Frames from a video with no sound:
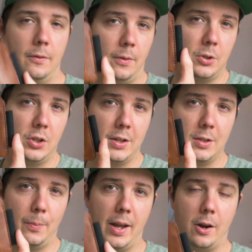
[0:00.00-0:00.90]
from the shear
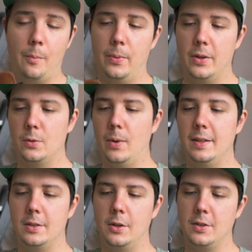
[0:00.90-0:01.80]
supply company as well.
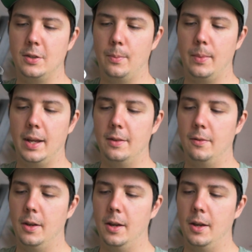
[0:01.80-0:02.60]
It's a custom made